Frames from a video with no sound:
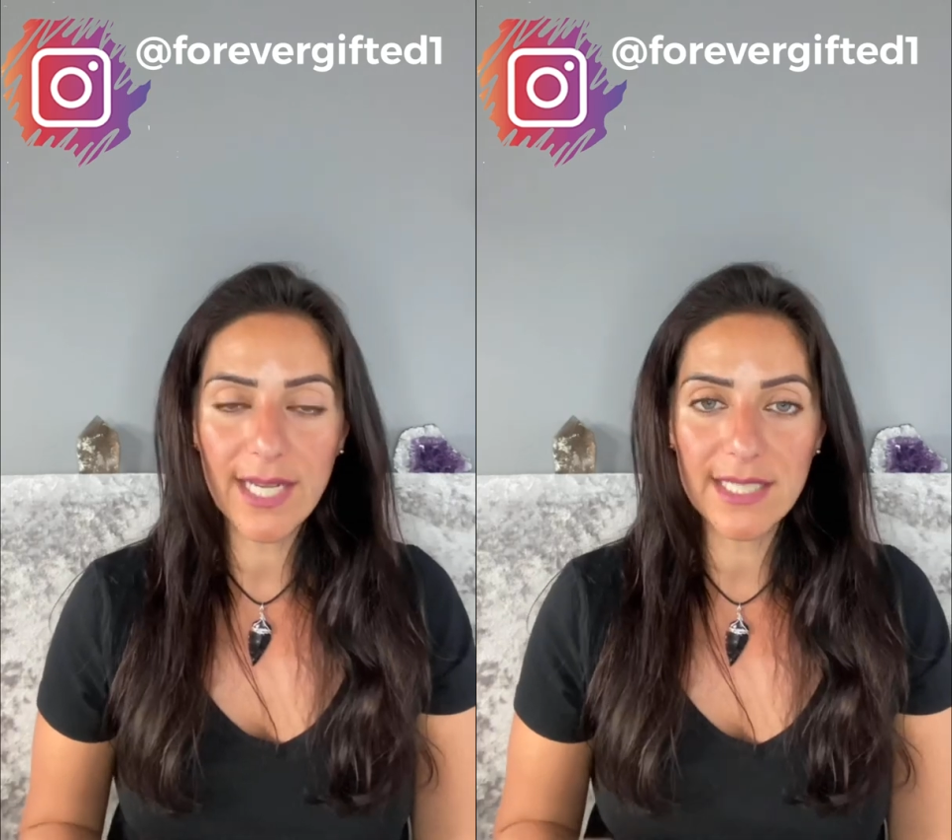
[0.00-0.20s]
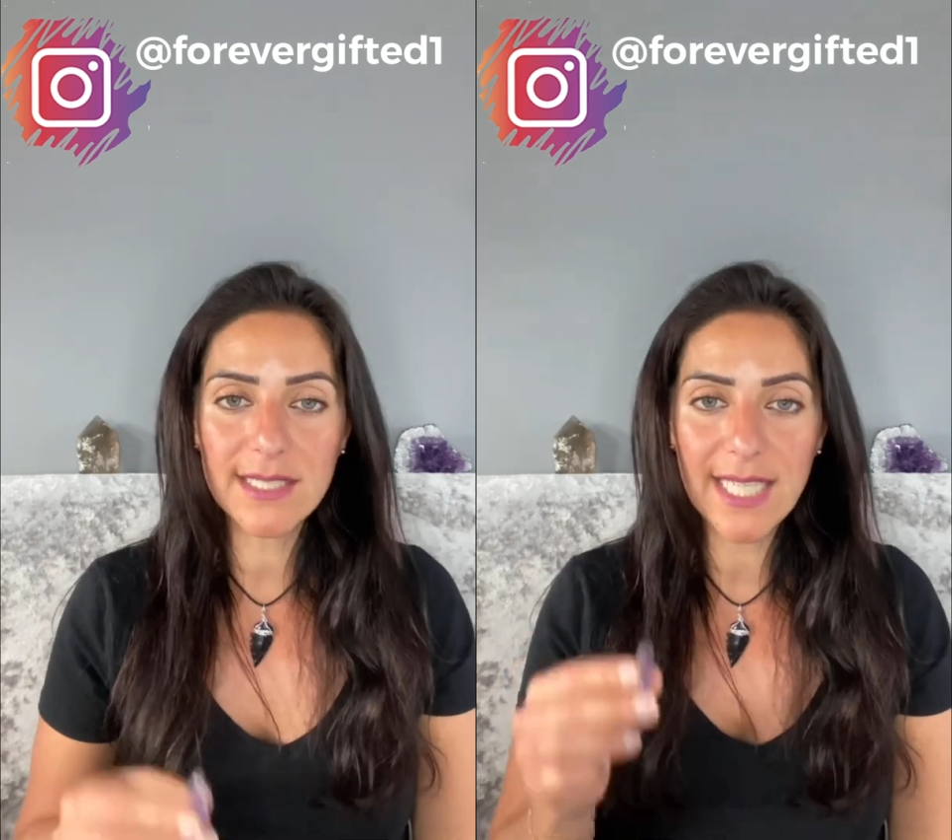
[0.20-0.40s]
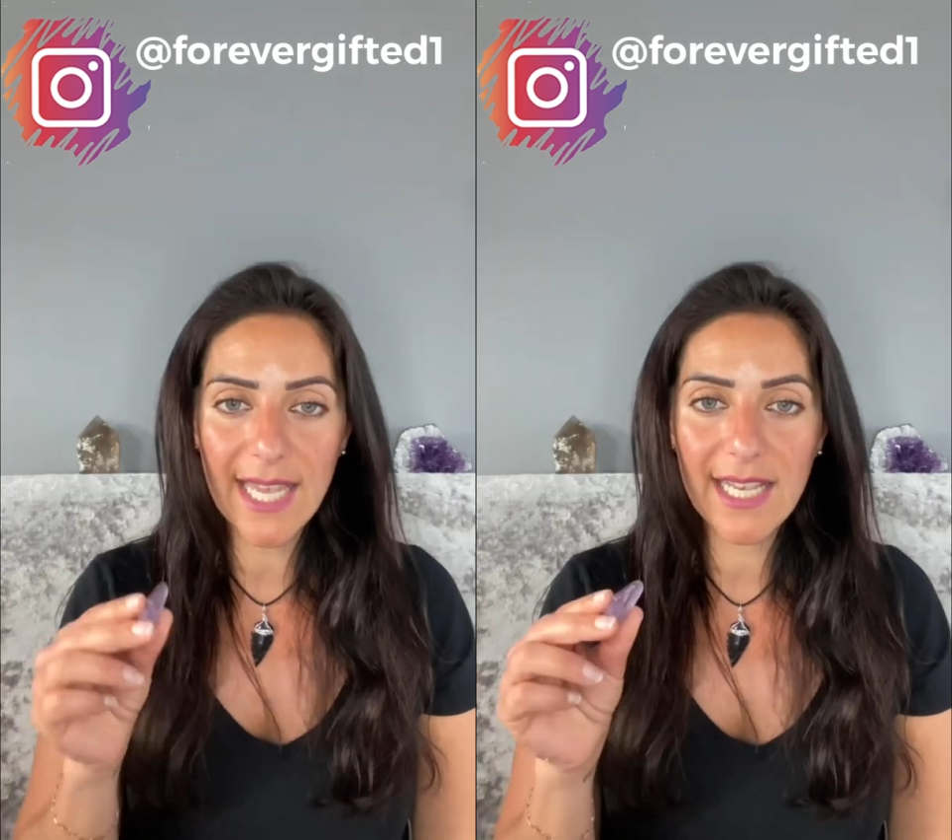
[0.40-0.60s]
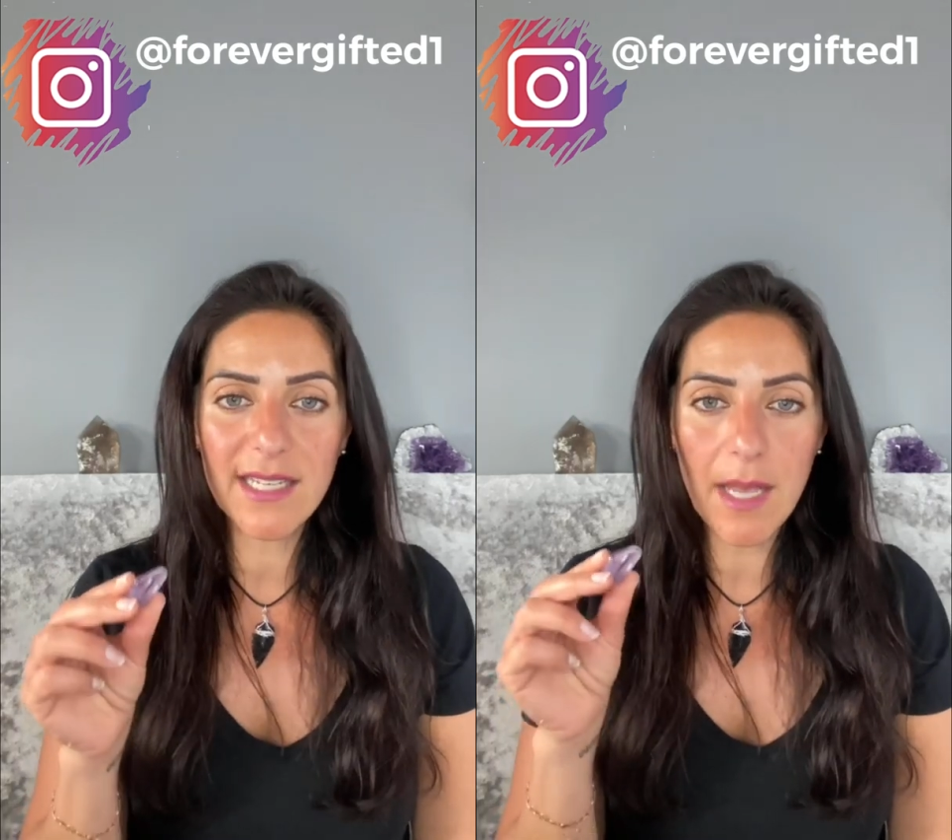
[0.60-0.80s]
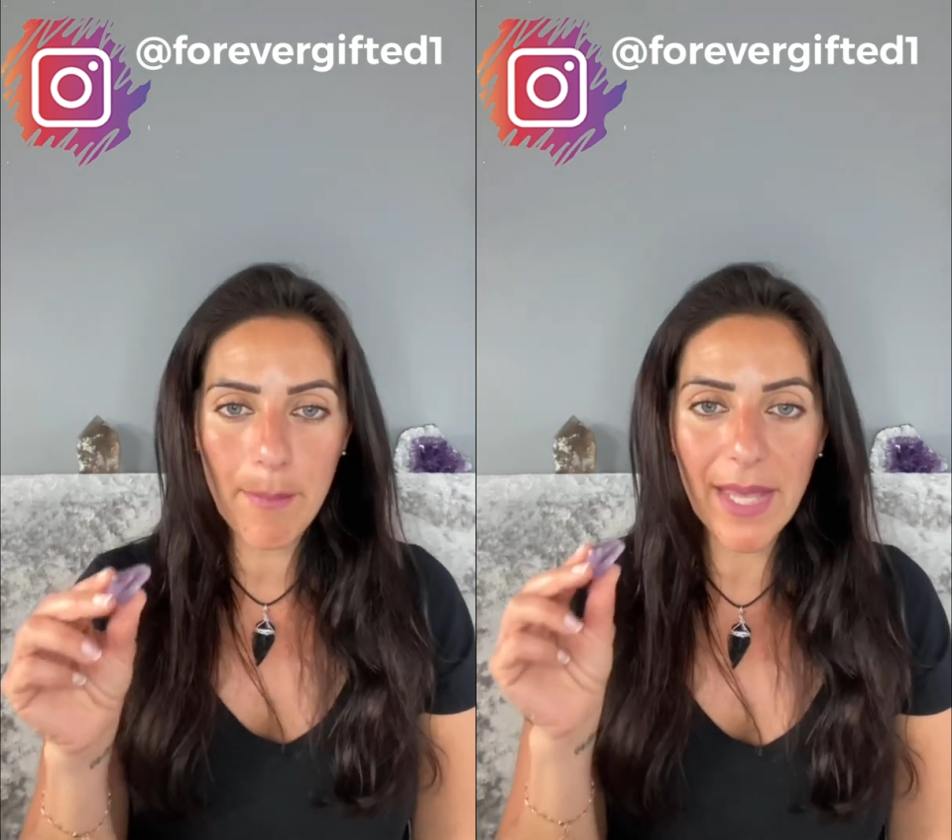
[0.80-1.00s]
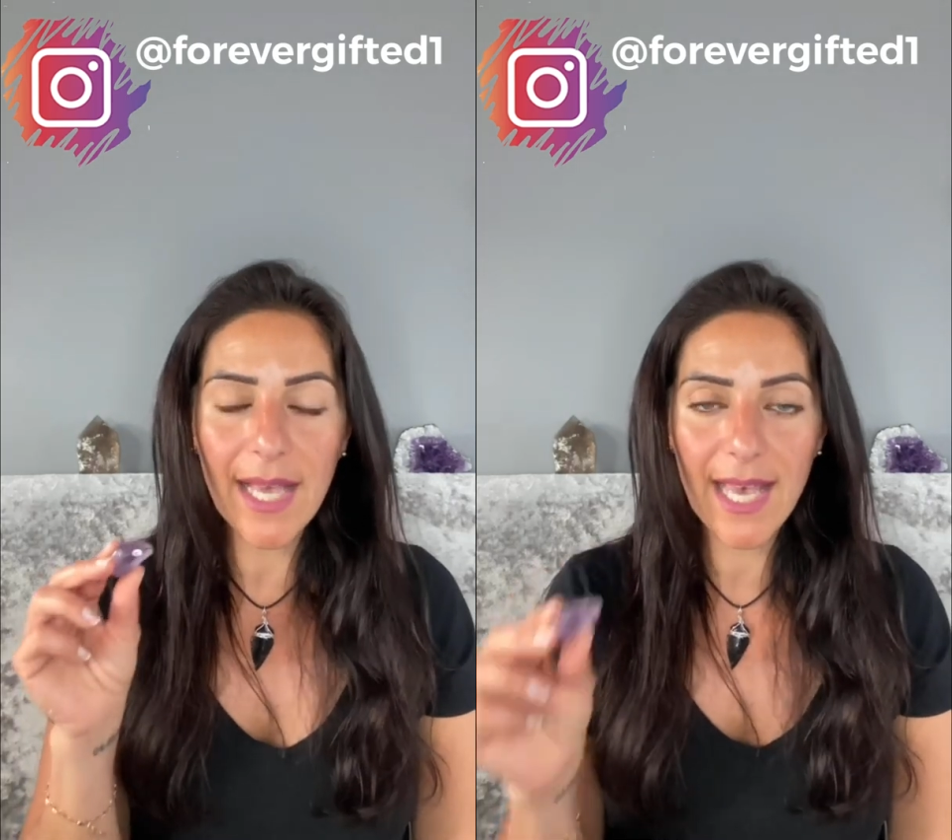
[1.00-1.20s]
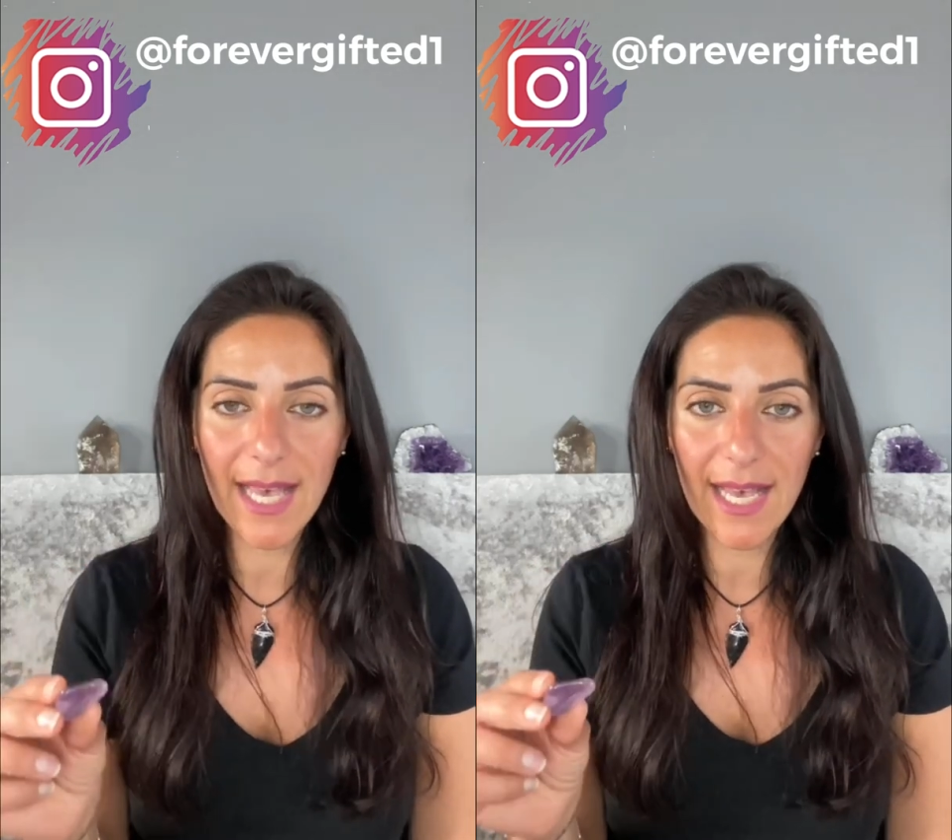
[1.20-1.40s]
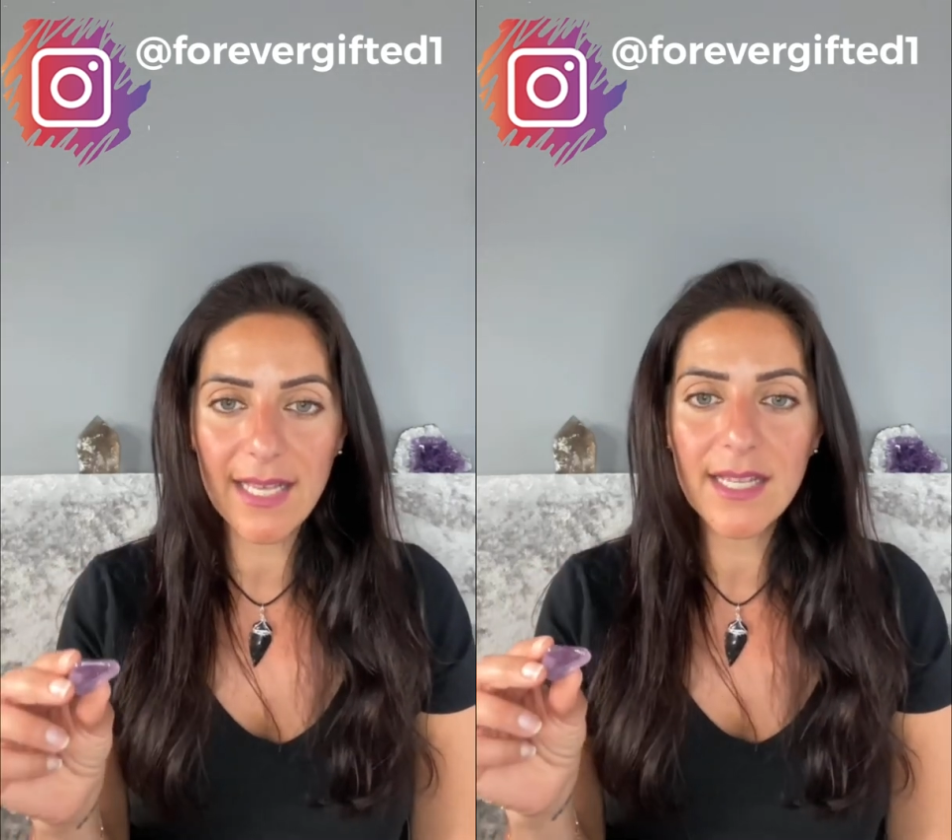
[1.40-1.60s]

it's taken a big hit.